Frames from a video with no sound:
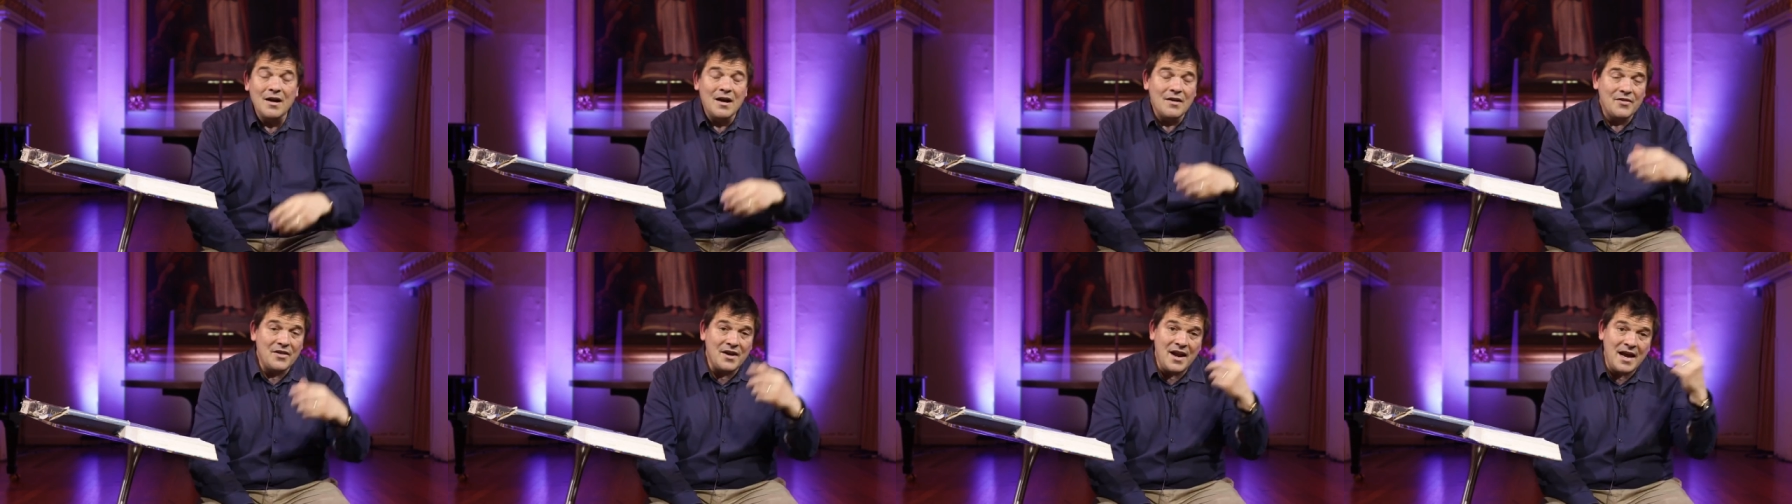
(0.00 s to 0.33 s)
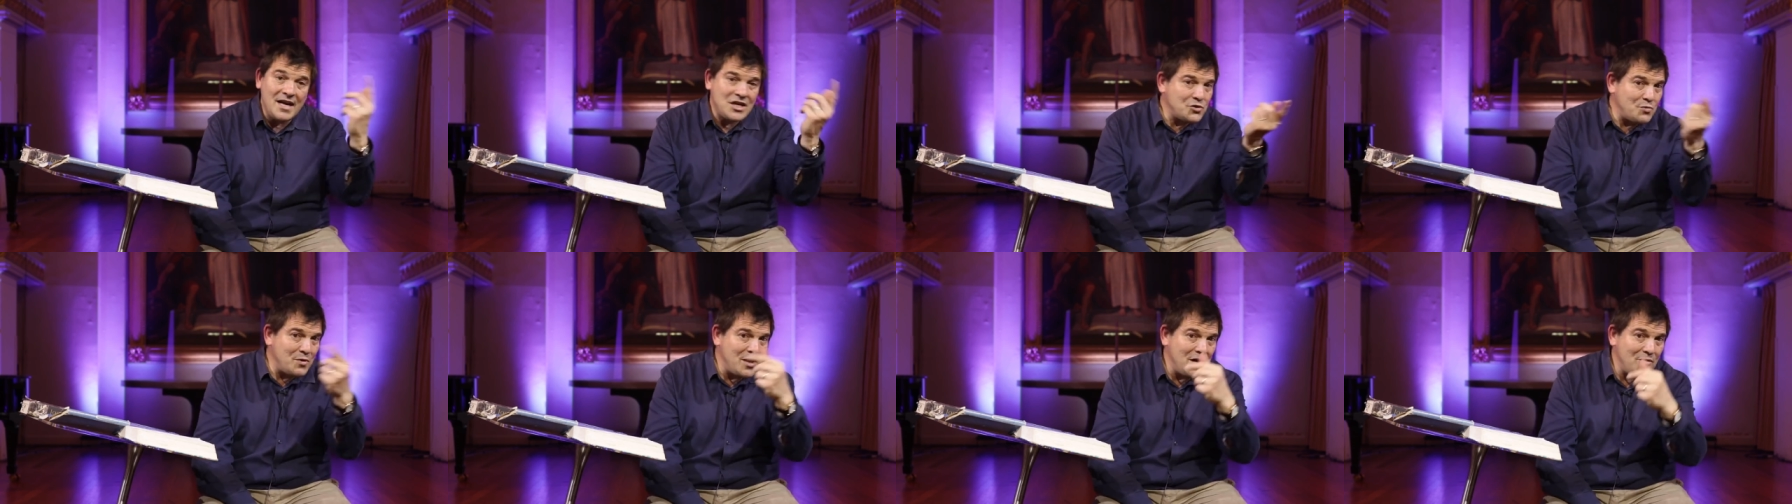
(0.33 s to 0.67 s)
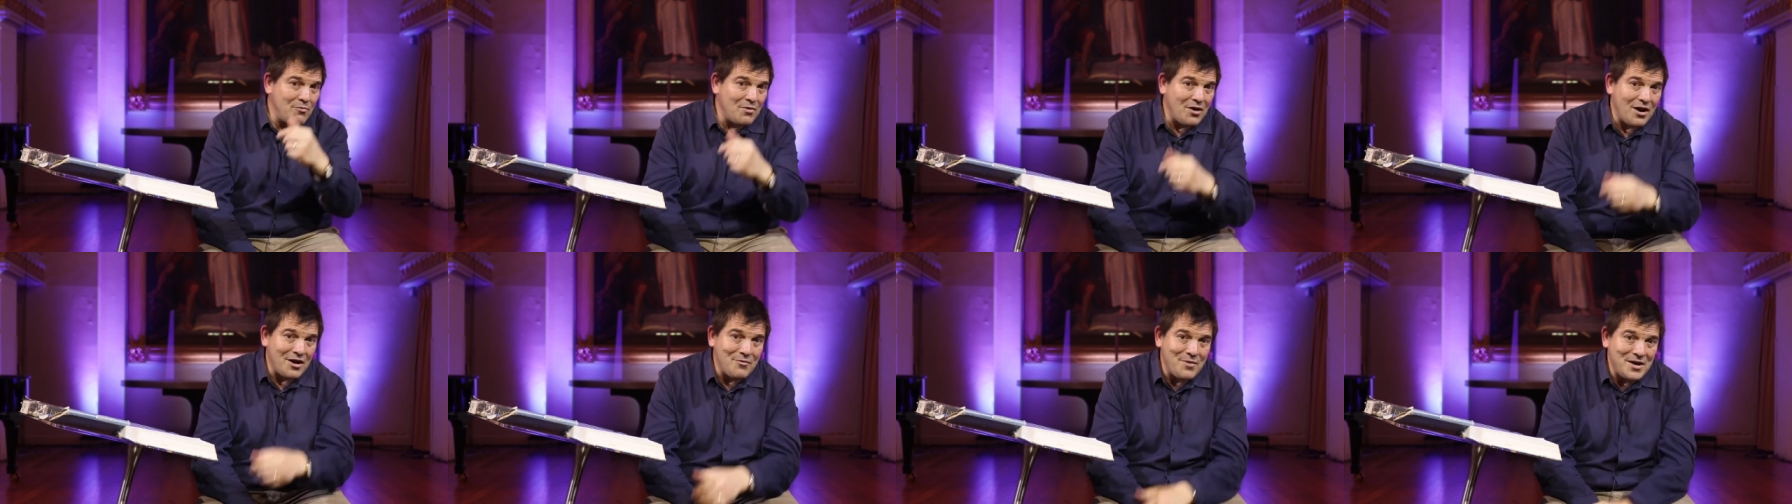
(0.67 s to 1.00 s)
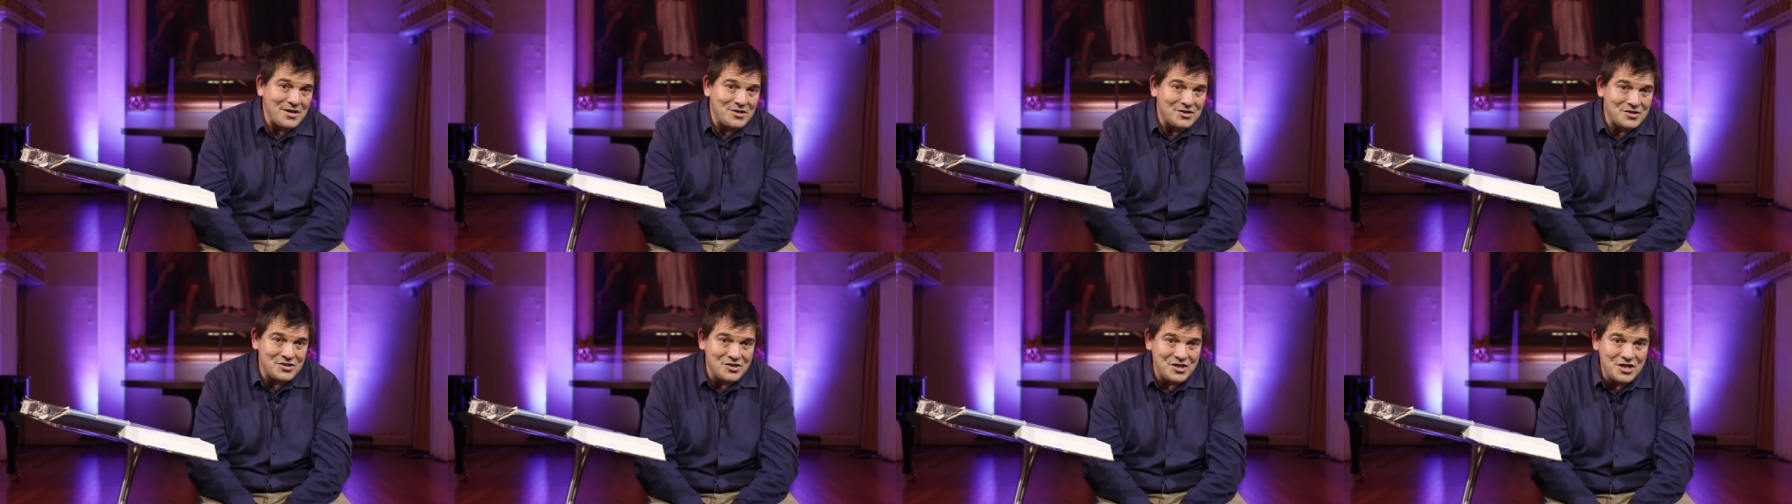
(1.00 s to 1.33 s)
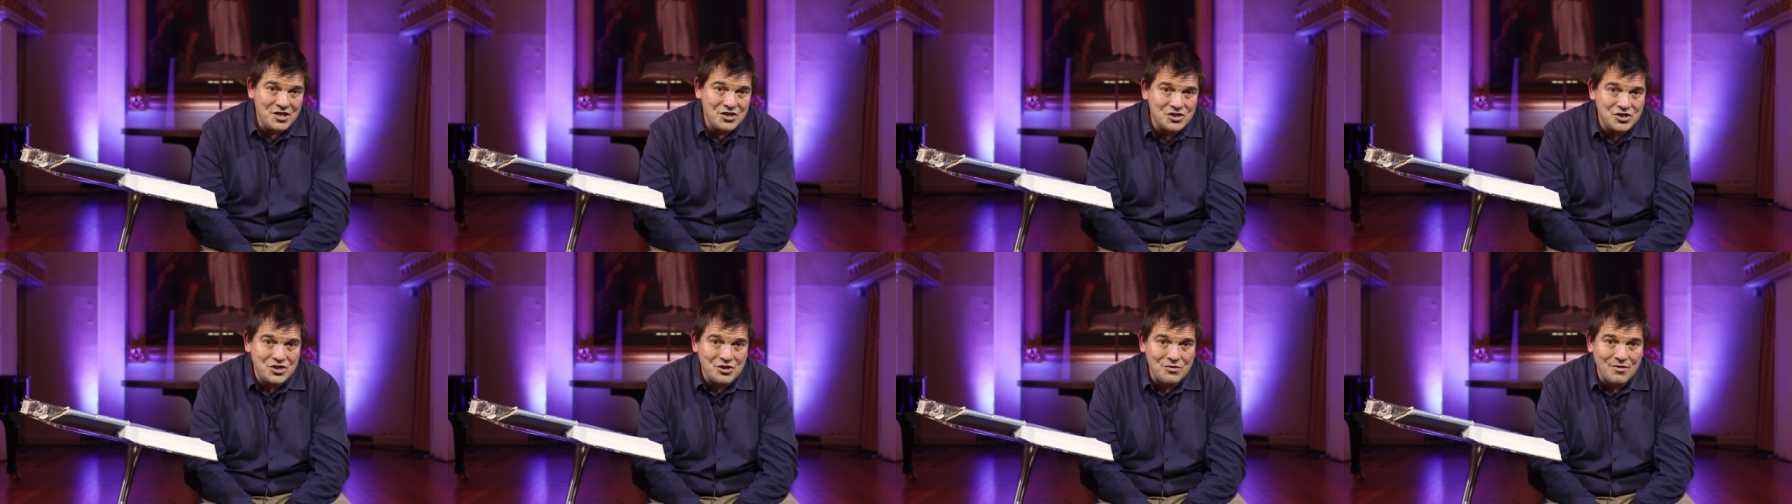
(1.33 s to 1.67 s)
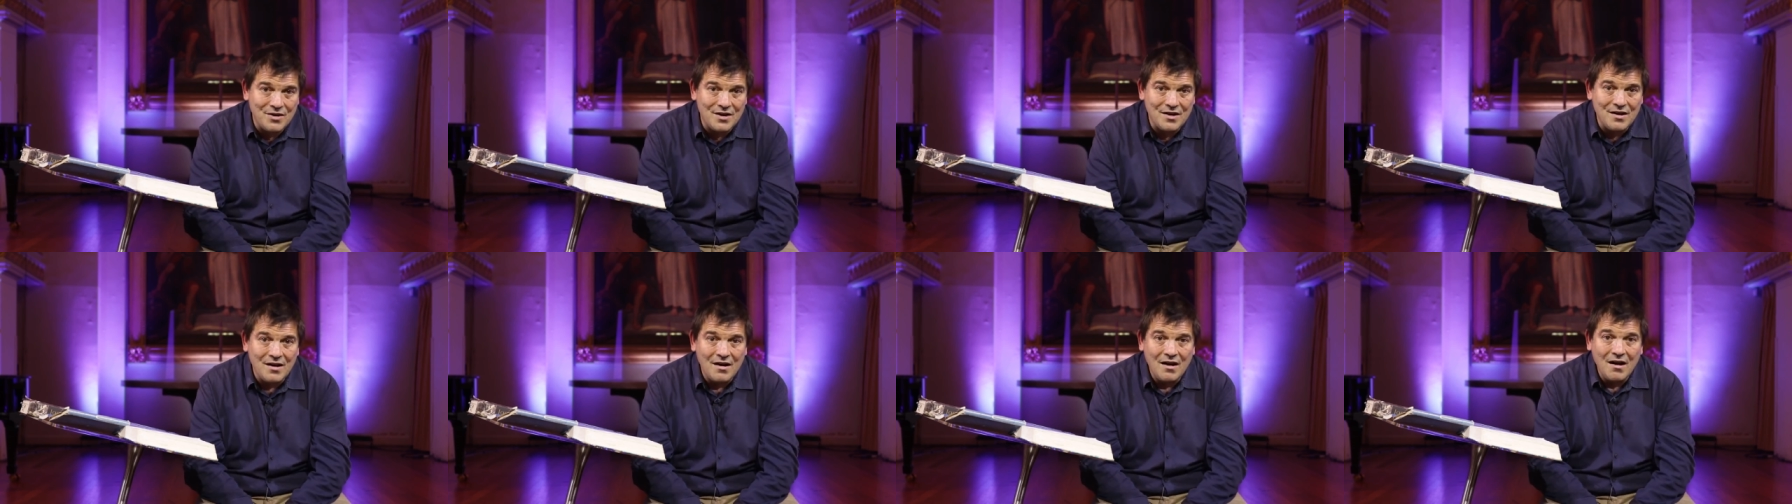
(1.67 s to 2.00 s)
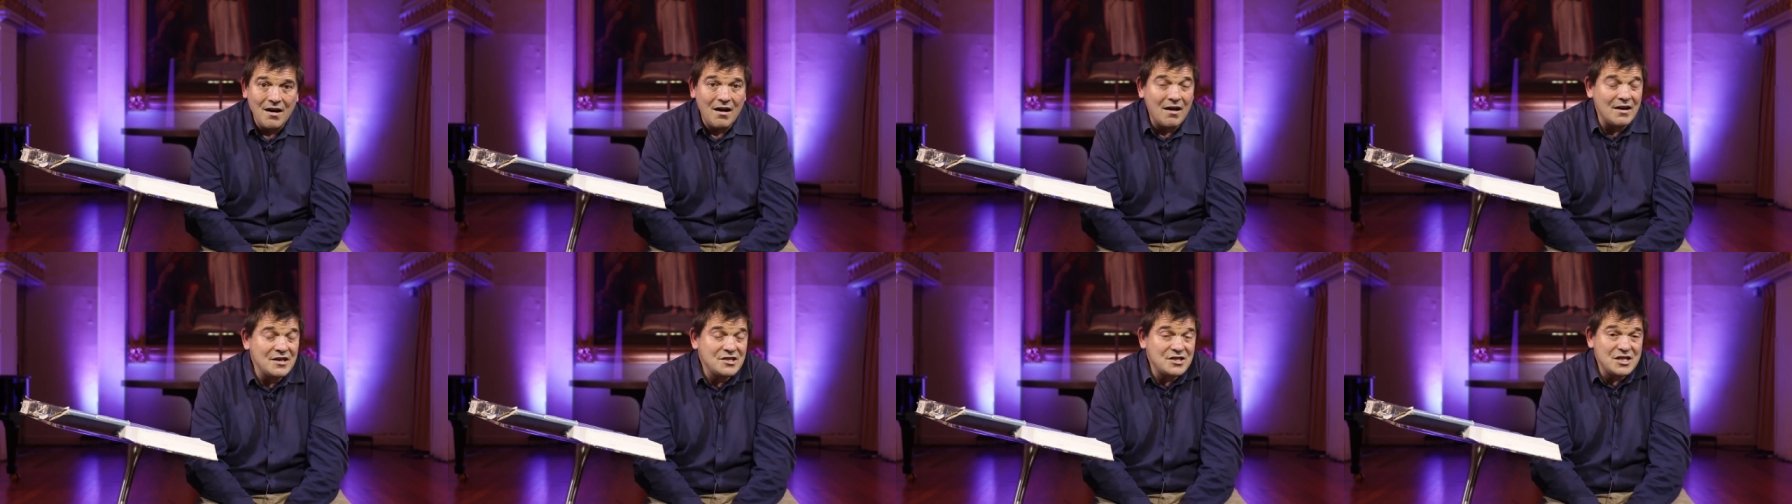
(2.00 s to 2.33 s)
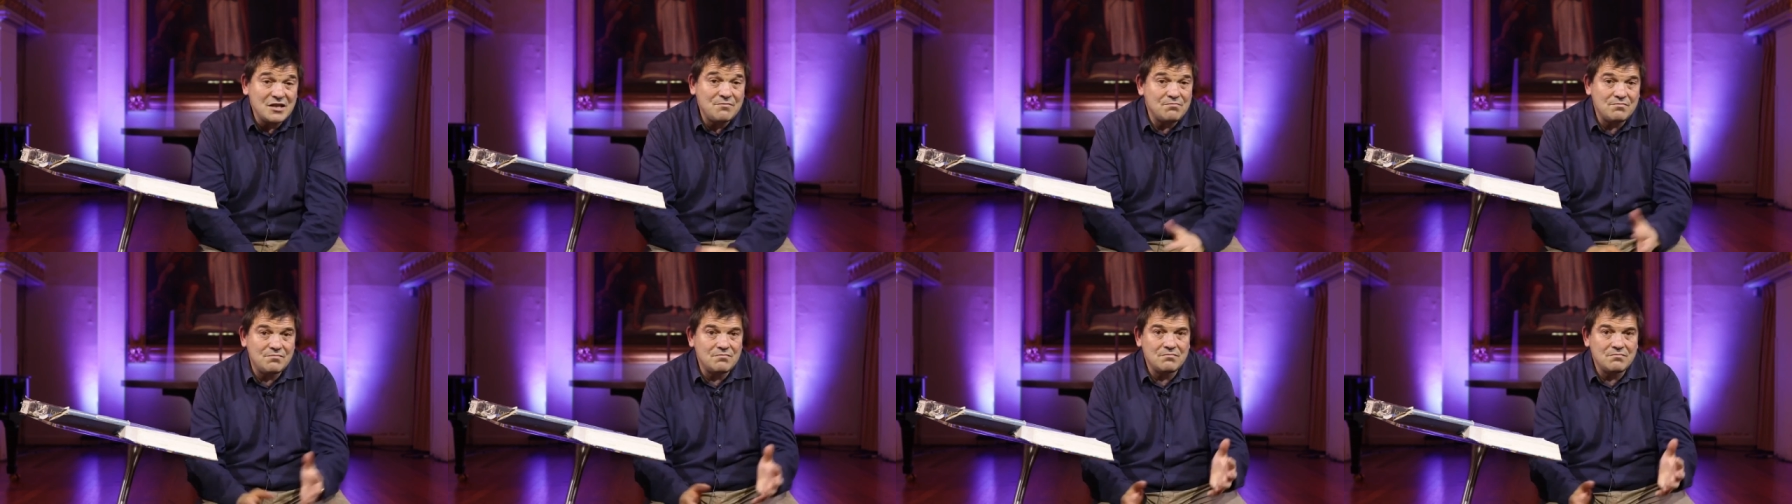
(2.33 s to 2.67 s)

The next week when I went to see Stuart, I said,